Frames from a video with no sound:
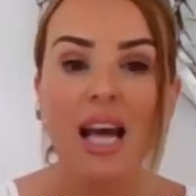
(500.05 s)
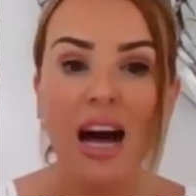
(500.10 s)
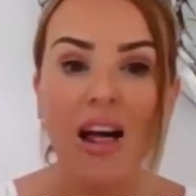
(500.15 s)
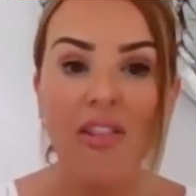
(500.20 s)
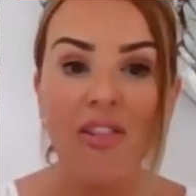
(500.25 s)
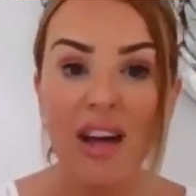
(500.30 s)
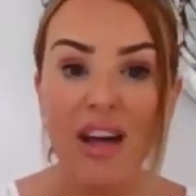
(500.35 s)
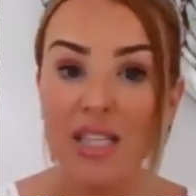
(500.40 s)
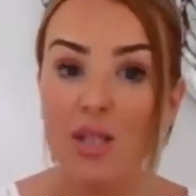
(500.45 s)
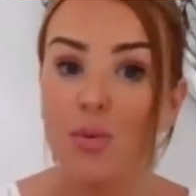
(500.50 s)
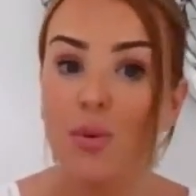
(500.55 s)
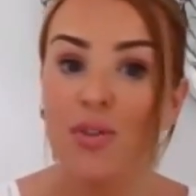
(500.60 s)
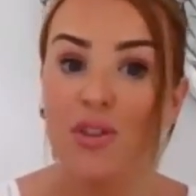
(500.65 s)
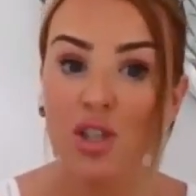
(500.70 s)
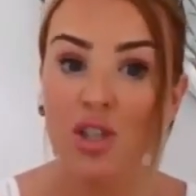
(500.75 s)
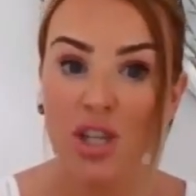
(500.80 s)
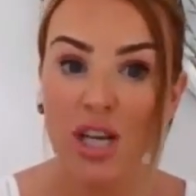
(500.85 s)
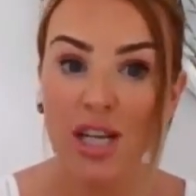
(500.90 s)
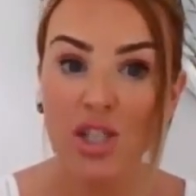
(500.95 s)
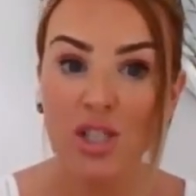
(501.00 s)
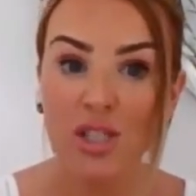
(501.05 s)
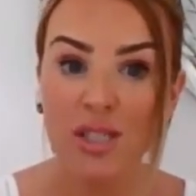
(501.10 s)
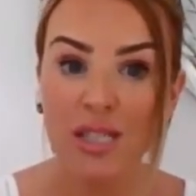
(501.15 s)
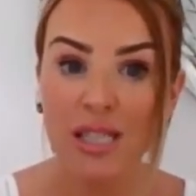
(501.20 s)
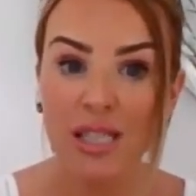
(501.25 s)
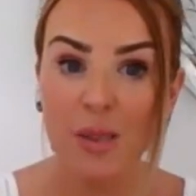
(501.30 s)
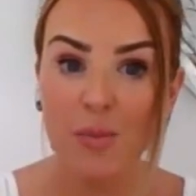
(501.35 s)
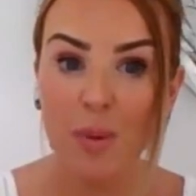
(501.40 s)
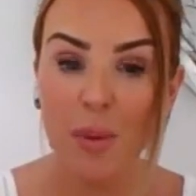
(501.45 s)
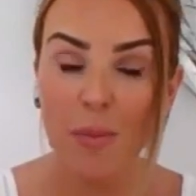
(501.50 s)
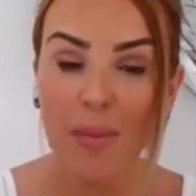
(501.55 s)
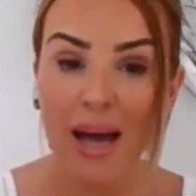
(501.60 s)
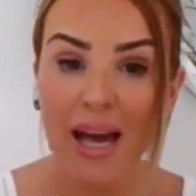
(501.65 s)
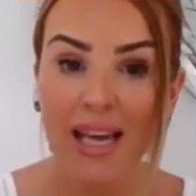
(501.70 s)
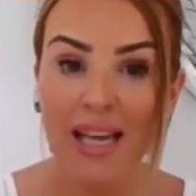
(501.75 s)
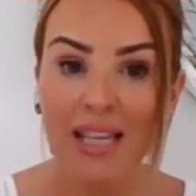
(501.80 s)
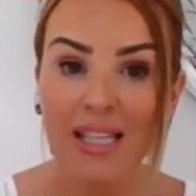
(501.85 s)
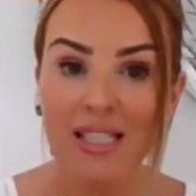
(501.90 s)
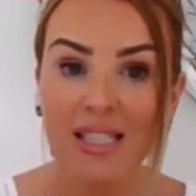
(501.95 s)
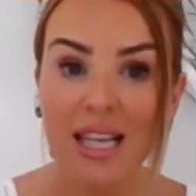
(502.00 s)
And that's when the changes need to be
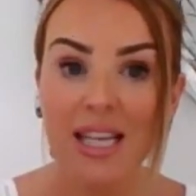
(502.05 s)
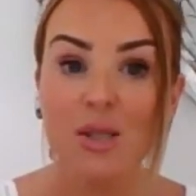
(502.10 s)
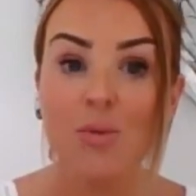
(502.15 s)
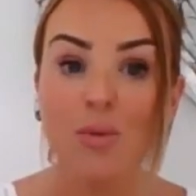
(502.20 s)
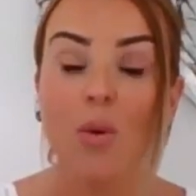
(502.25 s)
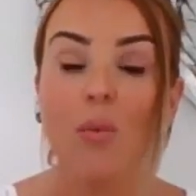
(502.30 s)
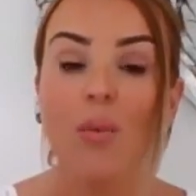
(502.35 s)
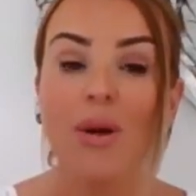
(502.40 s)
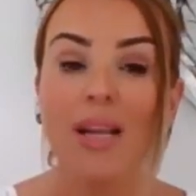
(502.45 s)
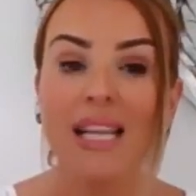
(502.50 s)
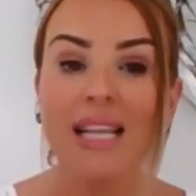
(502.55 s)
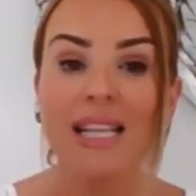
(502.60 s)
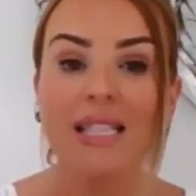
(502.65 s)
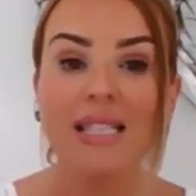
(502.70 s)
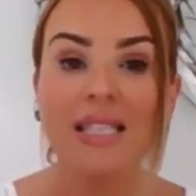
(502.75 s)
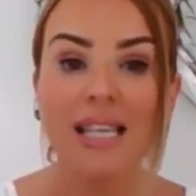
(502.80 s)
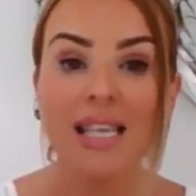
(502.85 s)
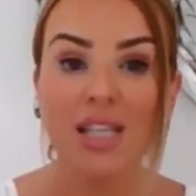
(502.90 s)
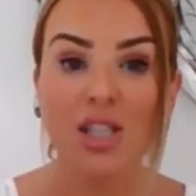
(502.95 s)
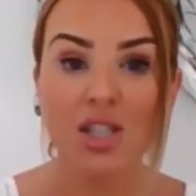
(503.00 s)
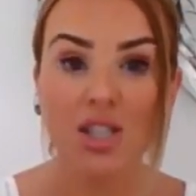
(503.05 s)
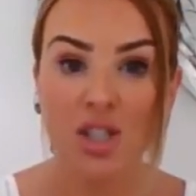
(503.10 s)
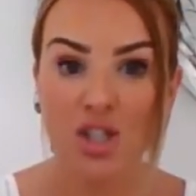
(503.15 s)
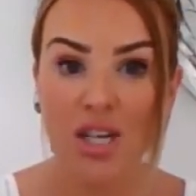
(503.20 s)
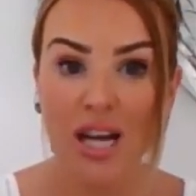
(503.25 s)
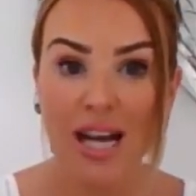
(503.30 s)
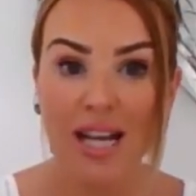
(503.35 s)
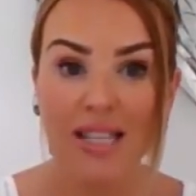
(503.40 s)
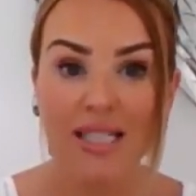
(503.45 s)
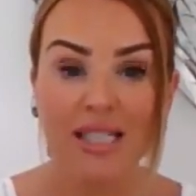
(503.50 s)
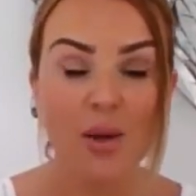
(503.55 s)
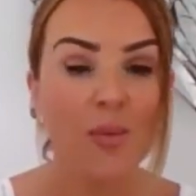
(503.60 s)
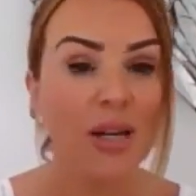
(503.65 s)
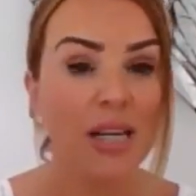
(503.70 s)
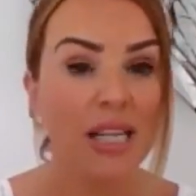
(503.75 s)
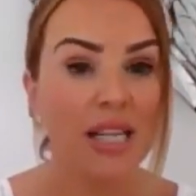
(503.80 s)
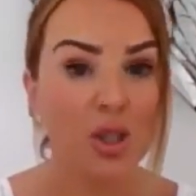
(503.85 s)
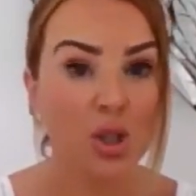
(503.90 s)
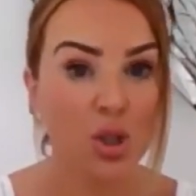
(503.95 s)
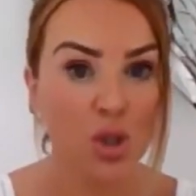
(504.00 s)
made. That's when we need to interject, and
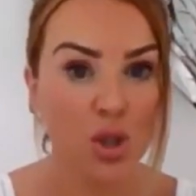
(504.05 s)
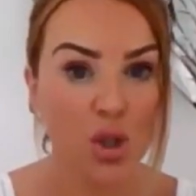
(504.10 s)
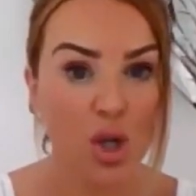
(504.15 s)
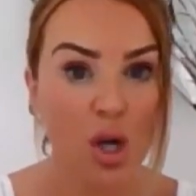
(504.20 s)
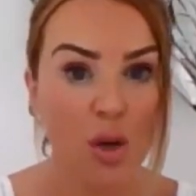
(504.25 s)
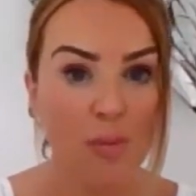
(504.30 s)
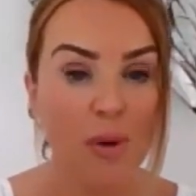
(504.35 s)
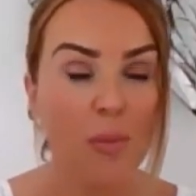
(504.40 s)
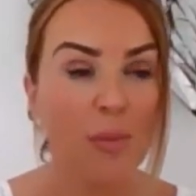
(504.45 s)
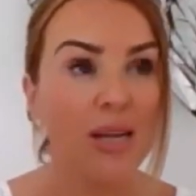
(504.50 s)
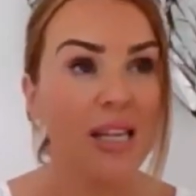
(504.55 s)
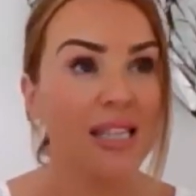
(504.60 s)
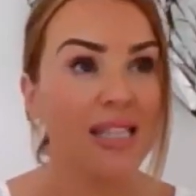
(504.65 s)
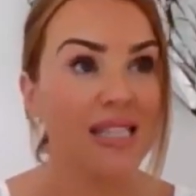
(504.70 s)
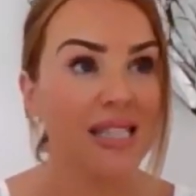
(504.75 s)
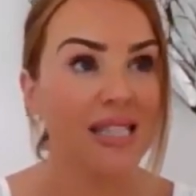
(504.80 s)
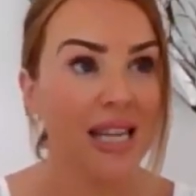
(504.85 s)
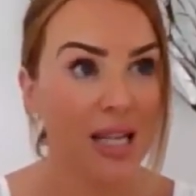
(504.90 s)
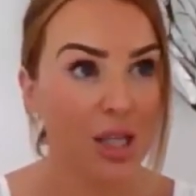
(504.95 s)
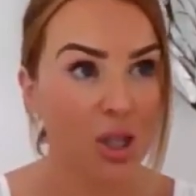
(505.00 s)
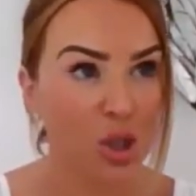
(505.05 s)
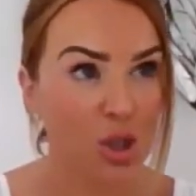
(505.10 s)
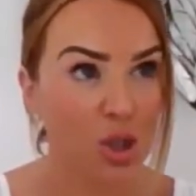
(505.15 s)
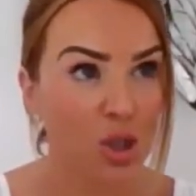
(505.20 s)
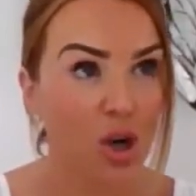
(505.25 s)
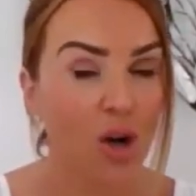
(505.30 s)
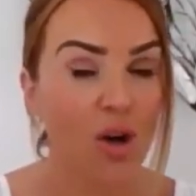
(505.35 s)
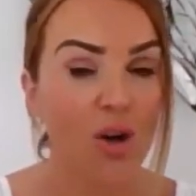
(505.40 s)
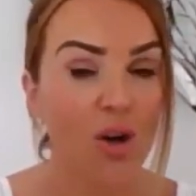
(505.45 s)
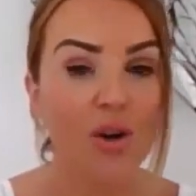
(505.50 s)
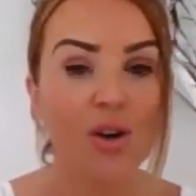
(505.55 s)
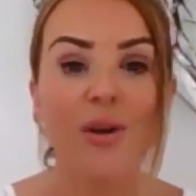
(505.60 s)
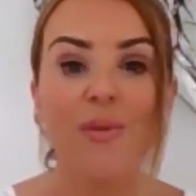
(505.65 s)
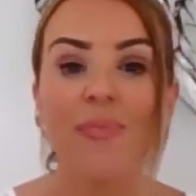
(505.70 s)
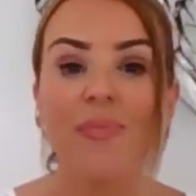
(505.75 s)
we need to stop, and we need to take stock.